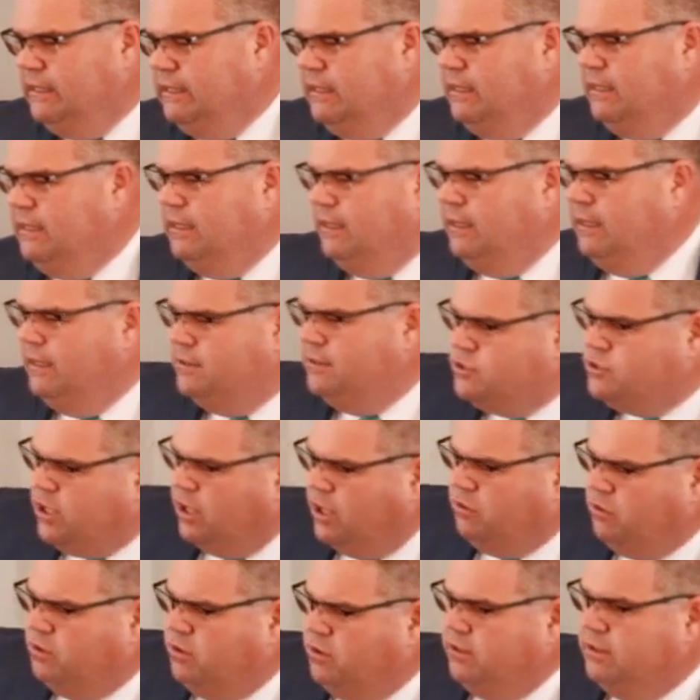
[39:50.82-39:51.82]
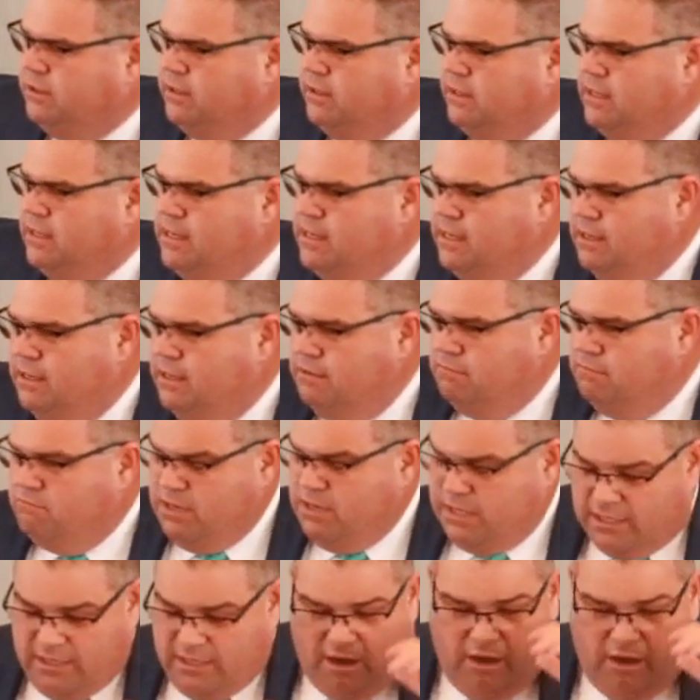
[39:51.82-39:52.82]
And so,
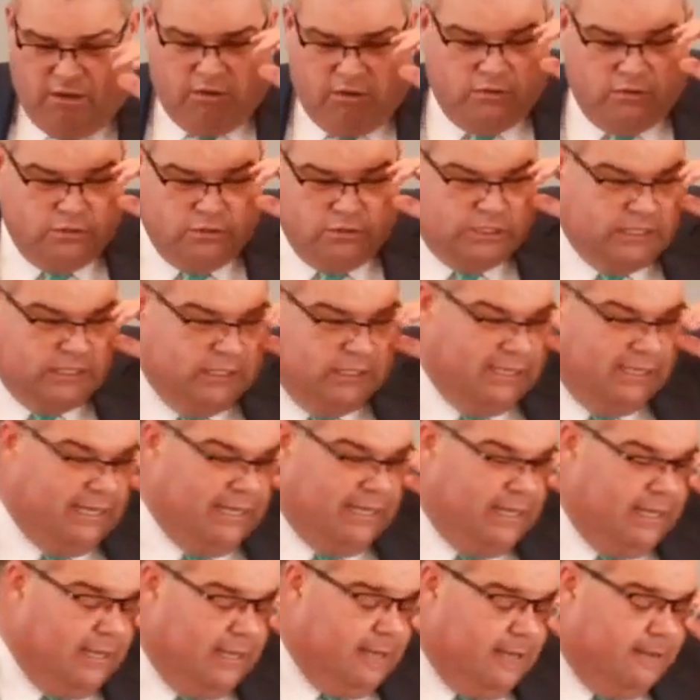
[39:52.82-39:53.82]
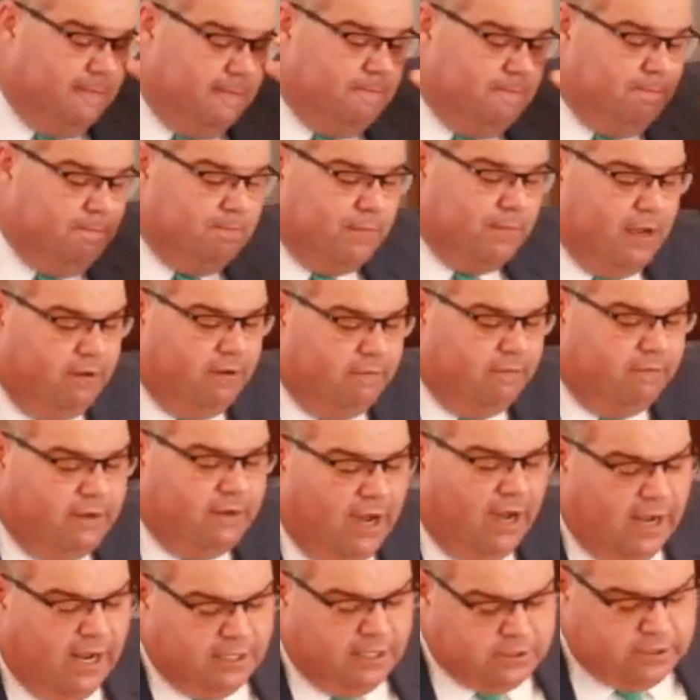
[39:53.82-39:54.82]
because of
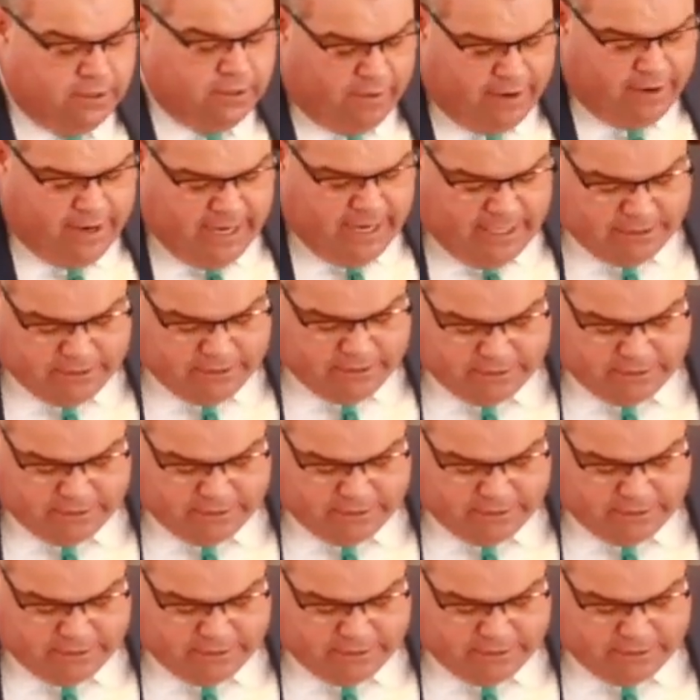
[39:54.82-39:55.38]
God's grace,